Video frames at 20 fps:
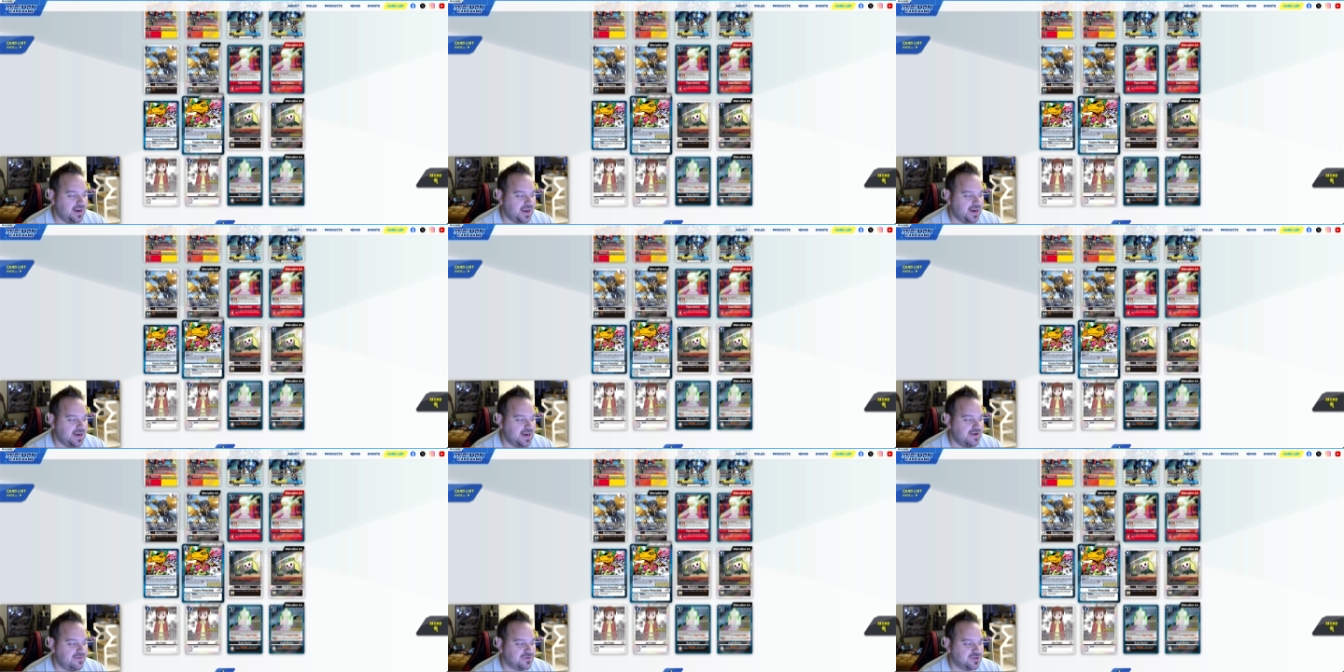I
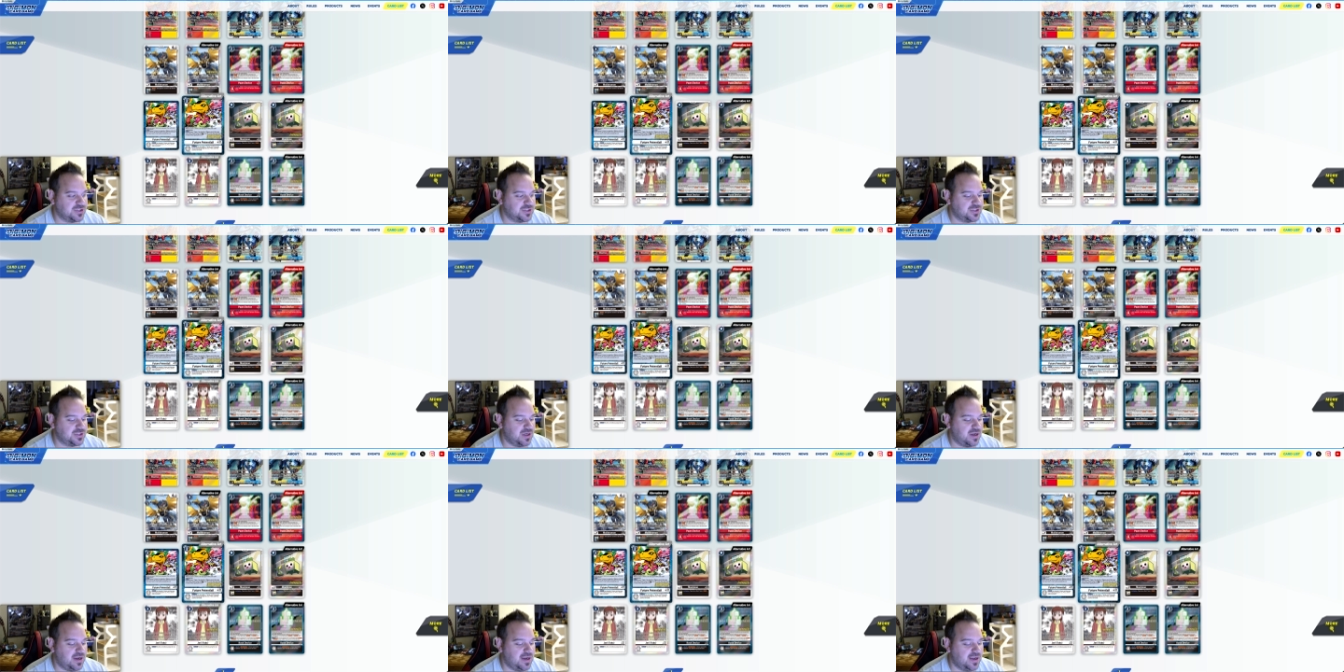never
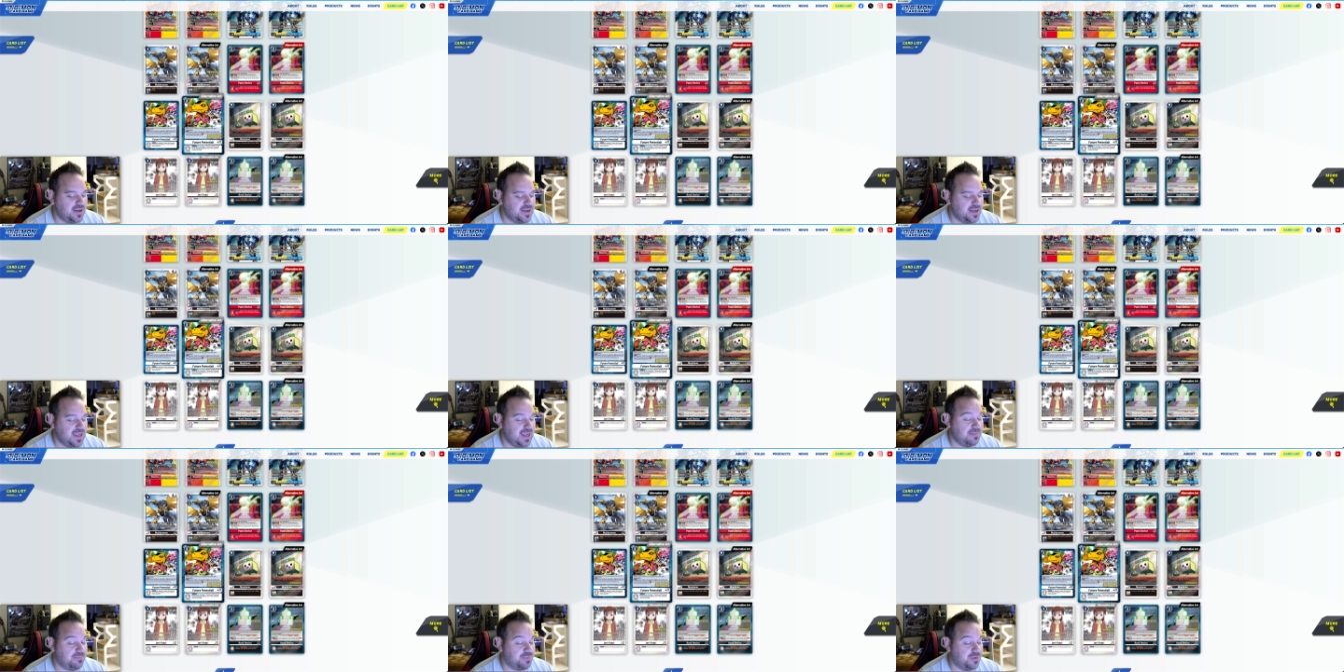saw
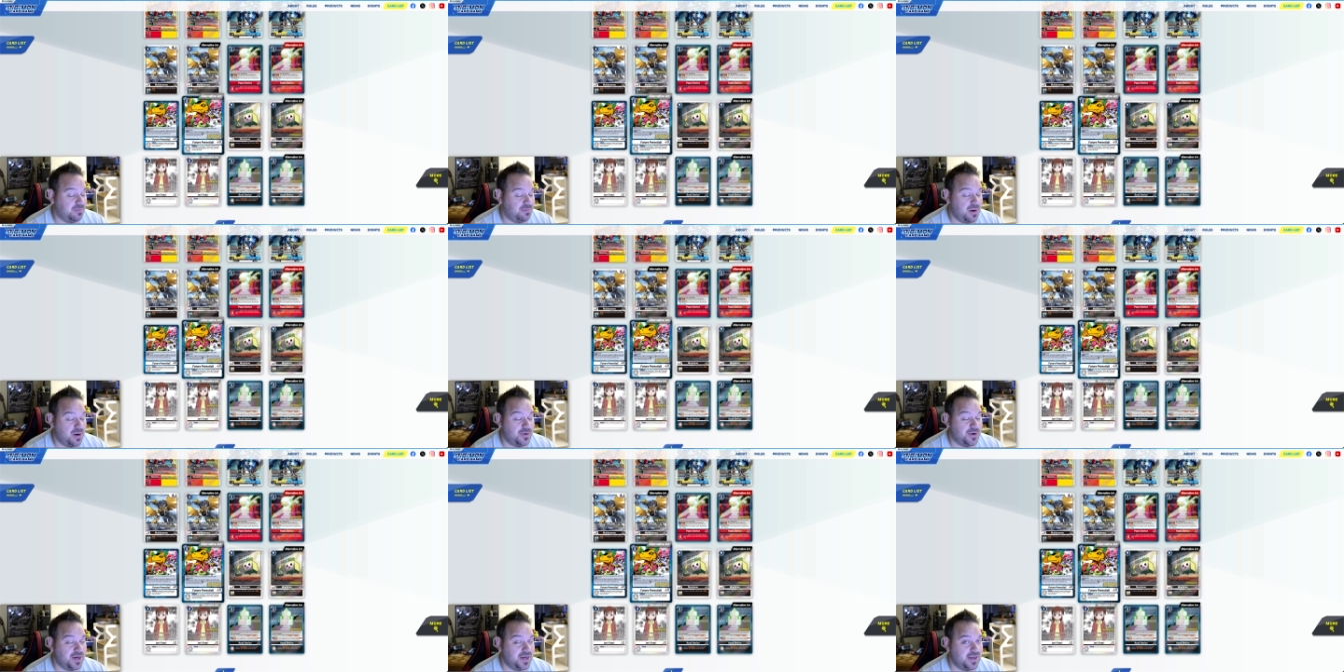it
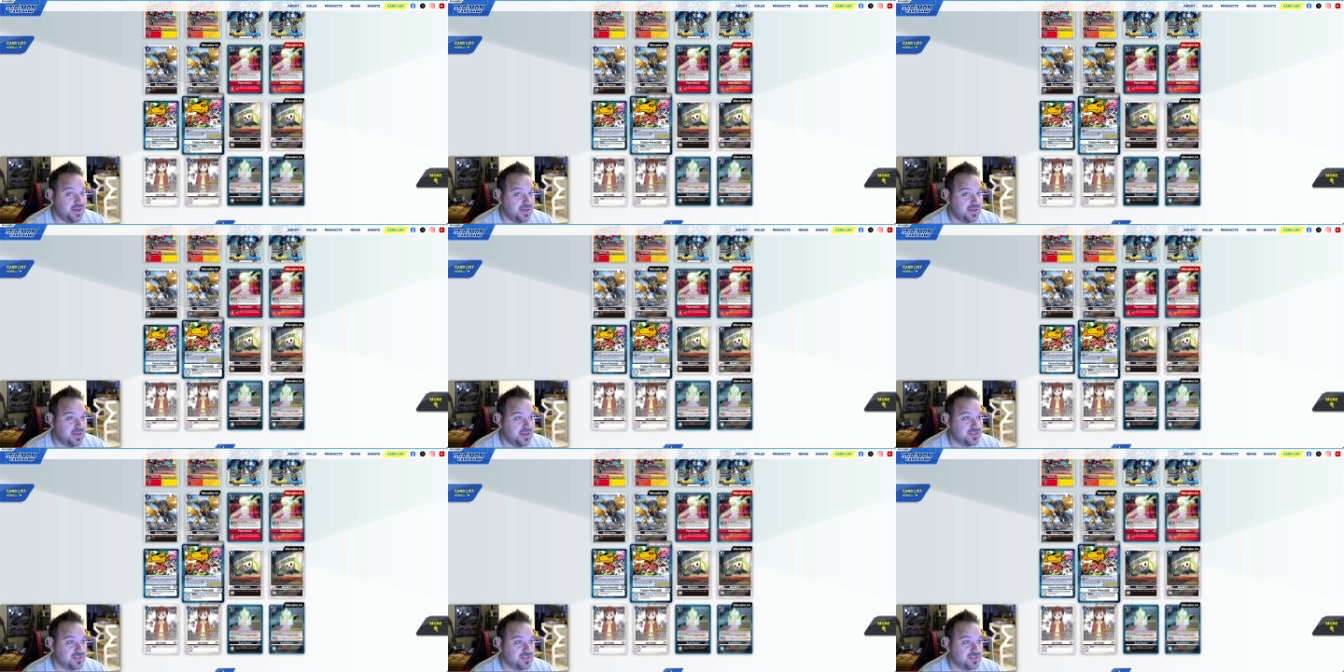promoted.